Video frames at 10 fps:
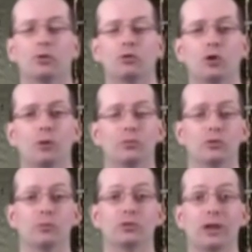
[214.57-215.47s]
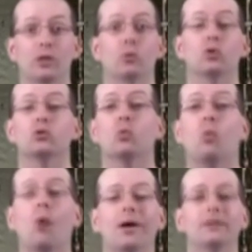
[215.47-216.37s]
of chromosomes. In other words,
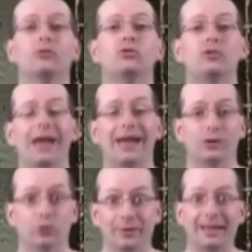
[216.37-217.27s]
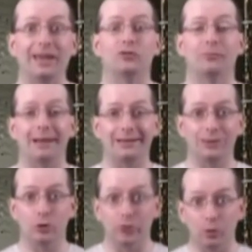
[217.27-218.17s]
one set, or in the case of
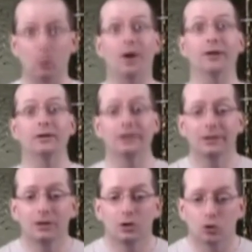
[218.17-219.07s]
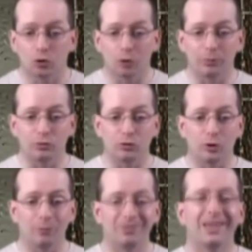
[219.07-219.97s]
bacteria, one
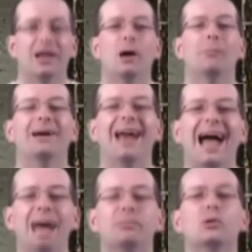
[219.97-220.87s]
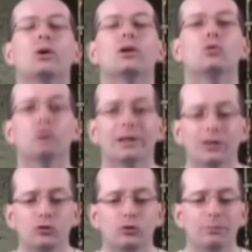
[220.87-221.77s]
chromosome. But haploidy
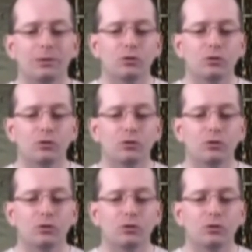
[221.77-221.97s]
really should be